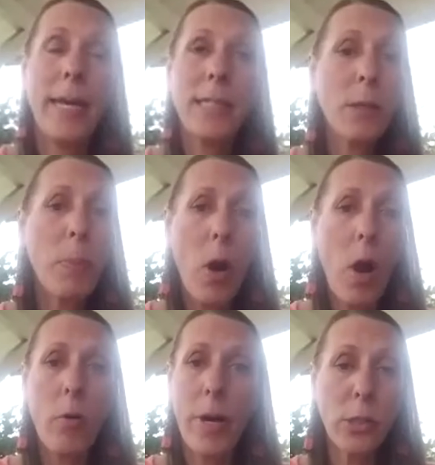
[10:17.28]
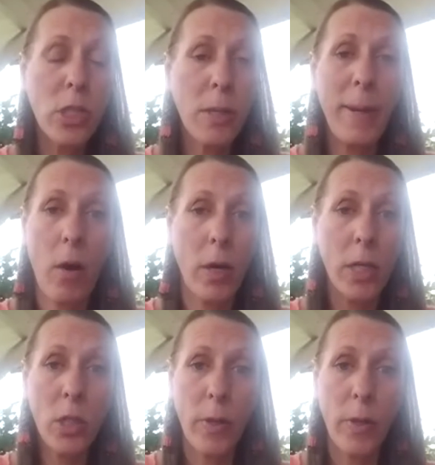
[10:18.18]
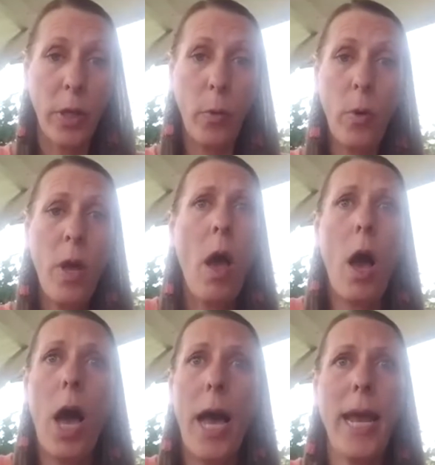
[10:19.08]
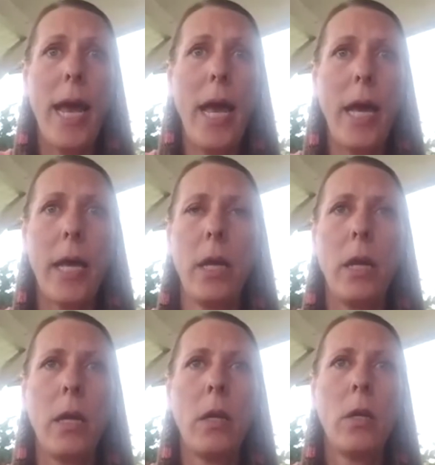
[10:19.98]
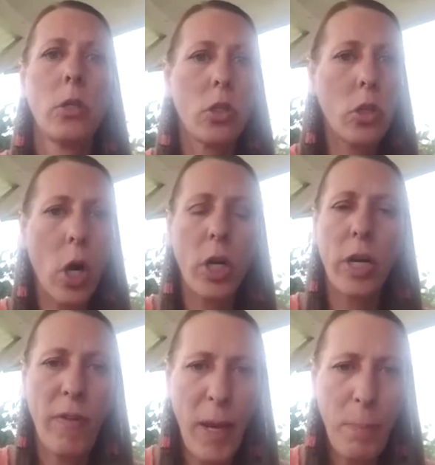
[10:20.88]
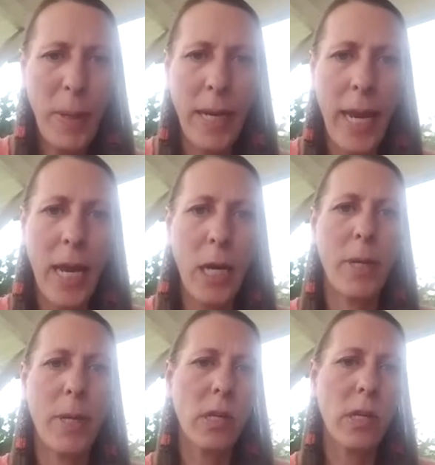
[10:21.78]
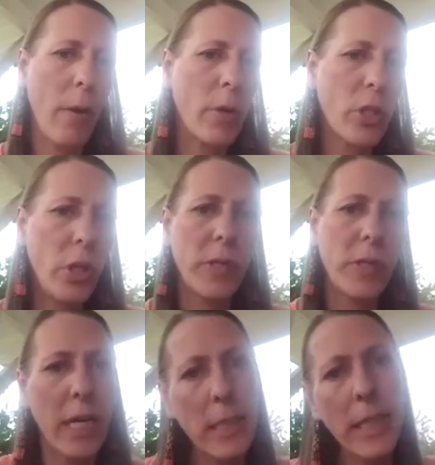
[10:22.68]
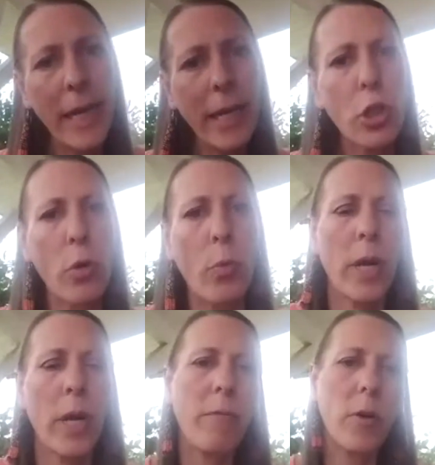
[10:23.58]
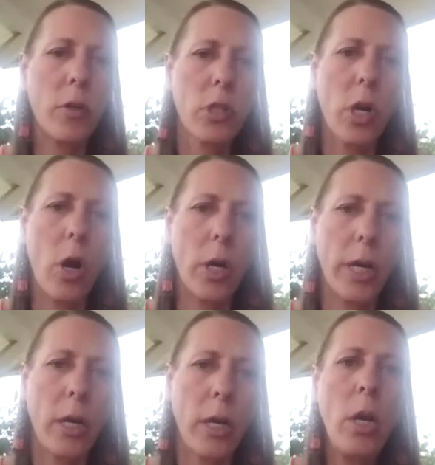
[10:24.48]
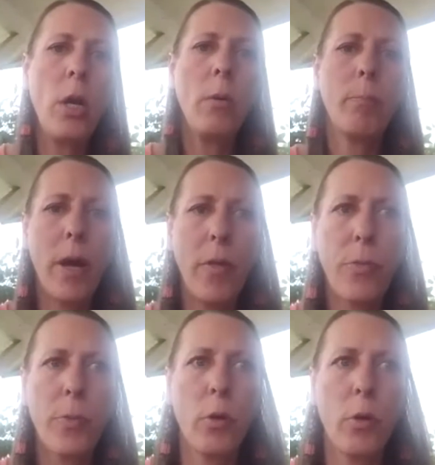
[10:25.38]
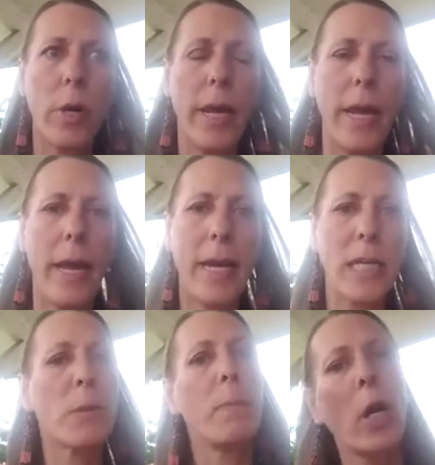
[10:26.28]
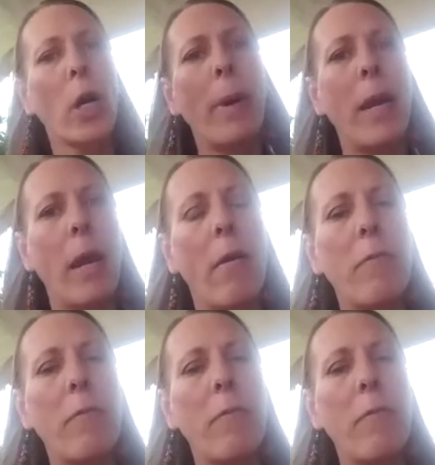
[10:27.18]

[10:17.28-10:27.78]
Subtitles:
it's a progress, to be honest with you. I had started vaping cannabis, and I was using a tincture when I first started. But through experiment of